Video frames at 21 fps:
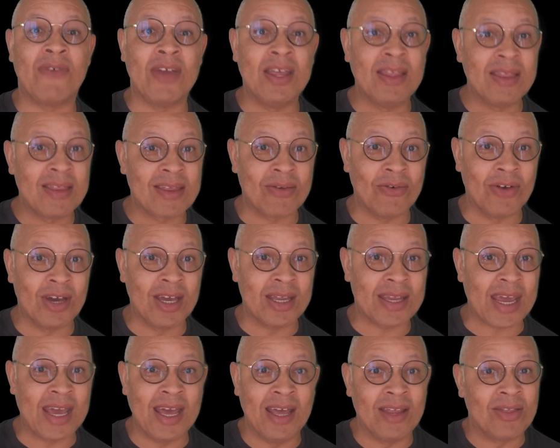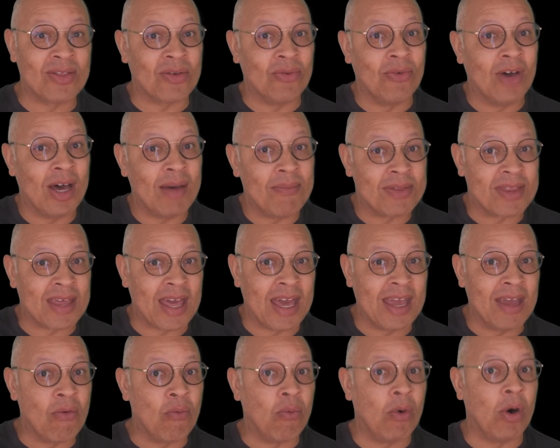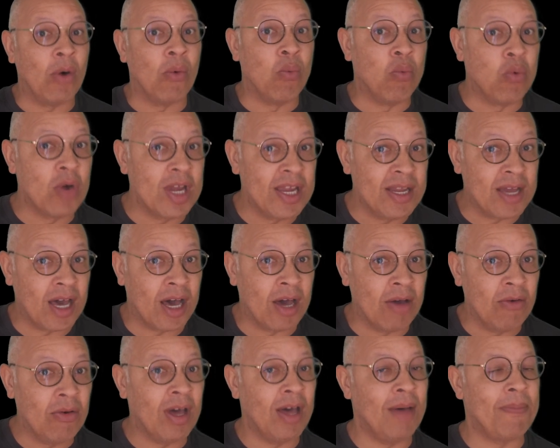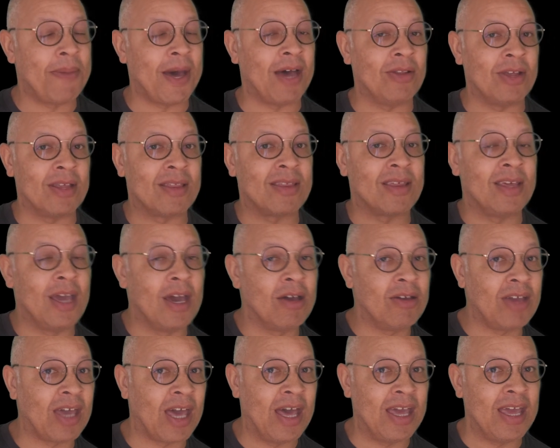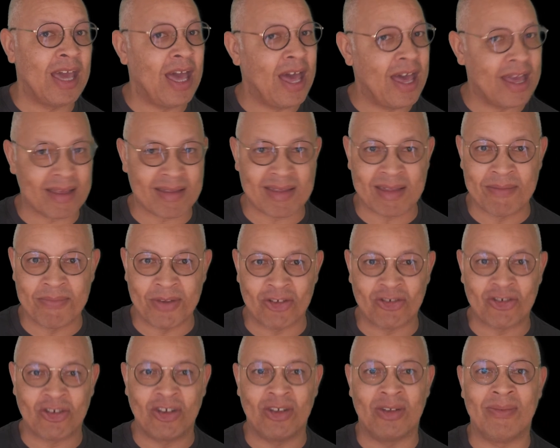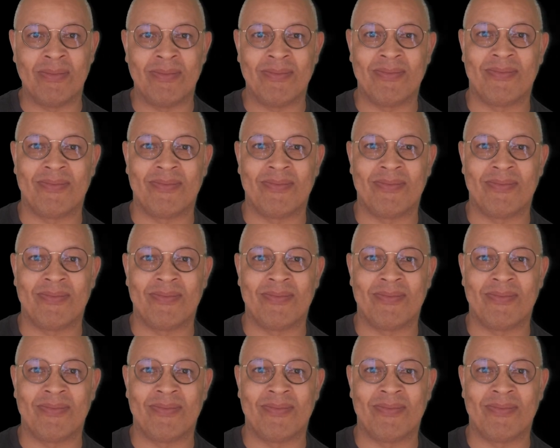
into it and to update what we know about the ToK exhibition.